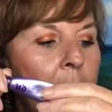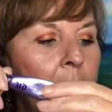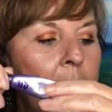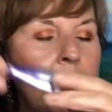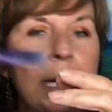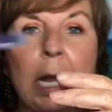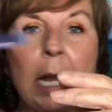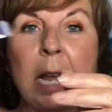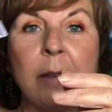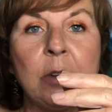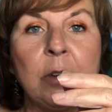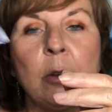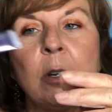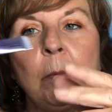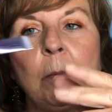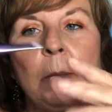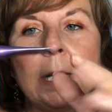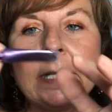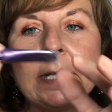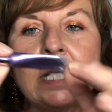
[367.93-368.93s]
I have no
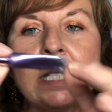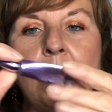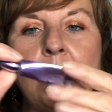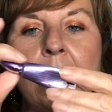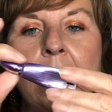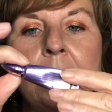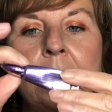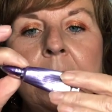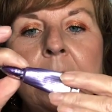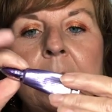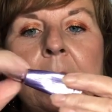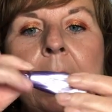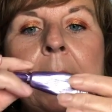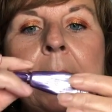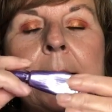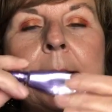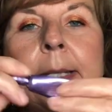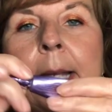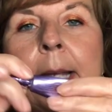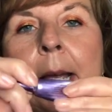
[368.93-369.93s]
complaints about it
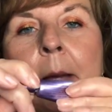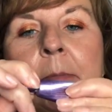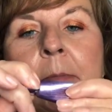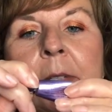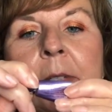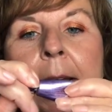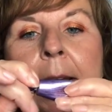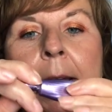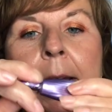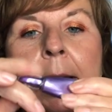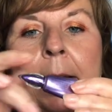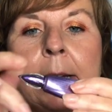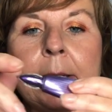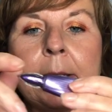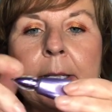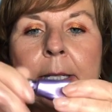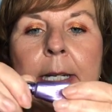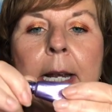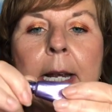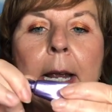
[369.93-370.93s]
except
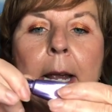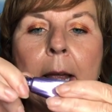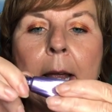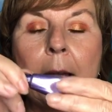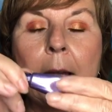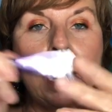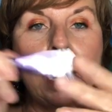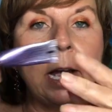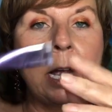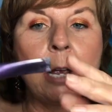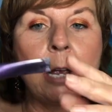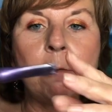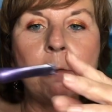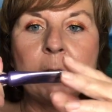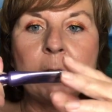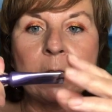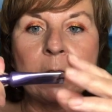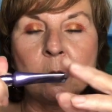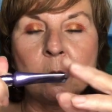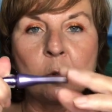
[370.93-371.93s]
that I
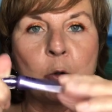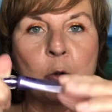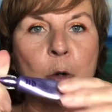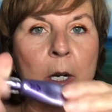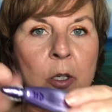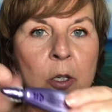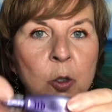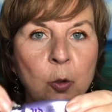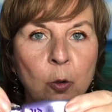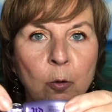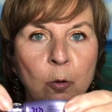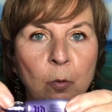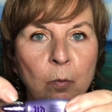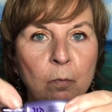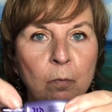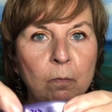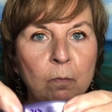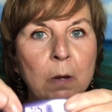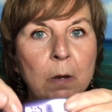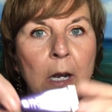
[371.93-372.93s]
have found
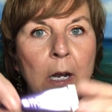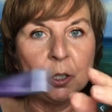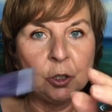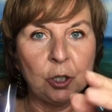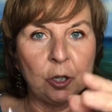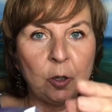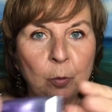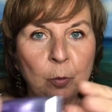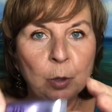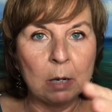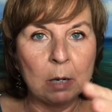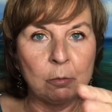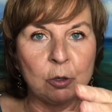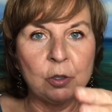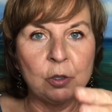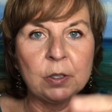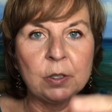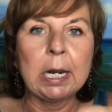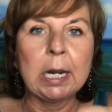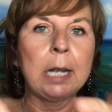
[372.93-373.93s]
drugstore eyeshadow
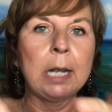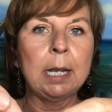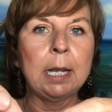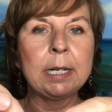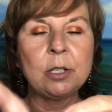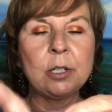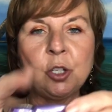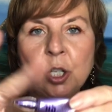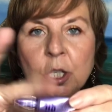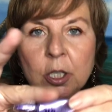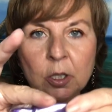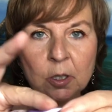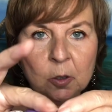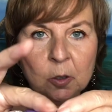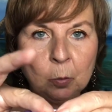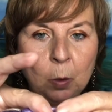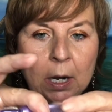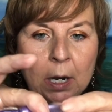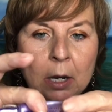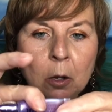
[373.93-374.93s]
primers that I like just
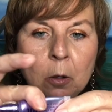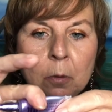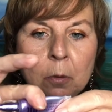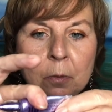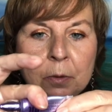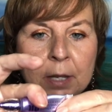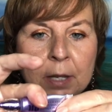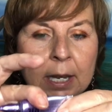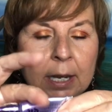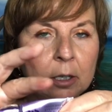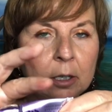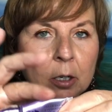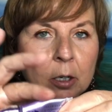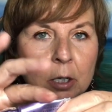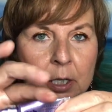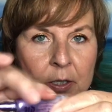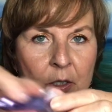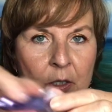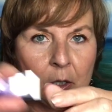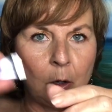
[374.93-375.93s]
as well that
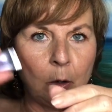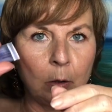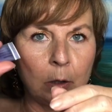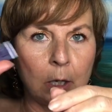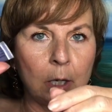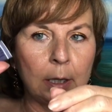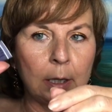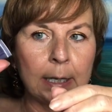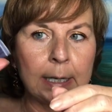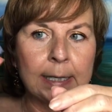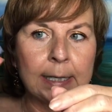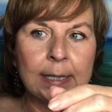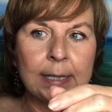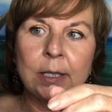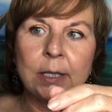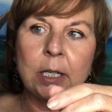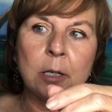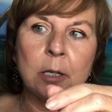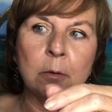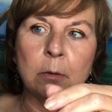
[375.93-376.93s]
cost a whole lot less.
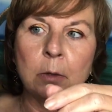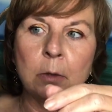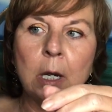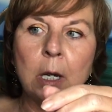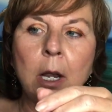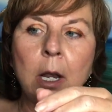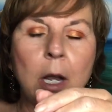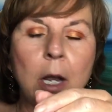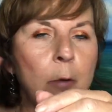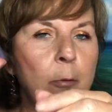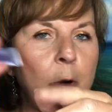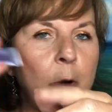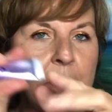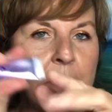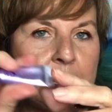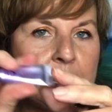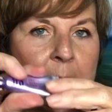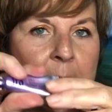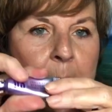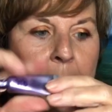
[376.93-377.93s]
So I won't
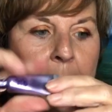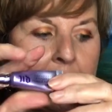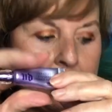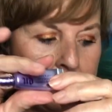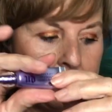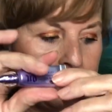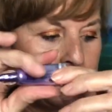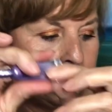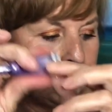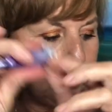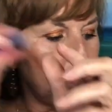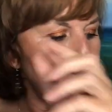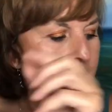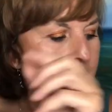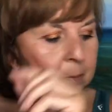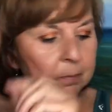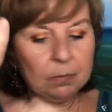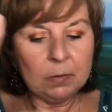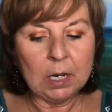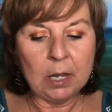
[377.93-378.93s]
be rebuying this,
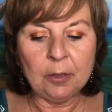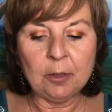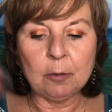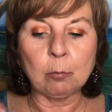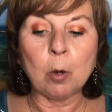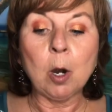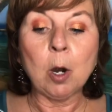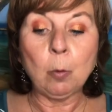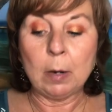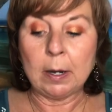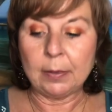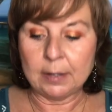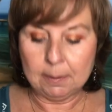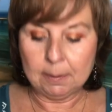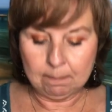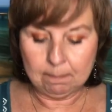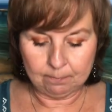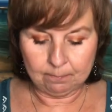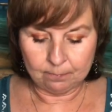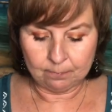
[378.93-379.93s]
but nothing wrong with
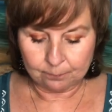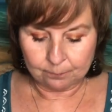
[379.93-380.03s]
it.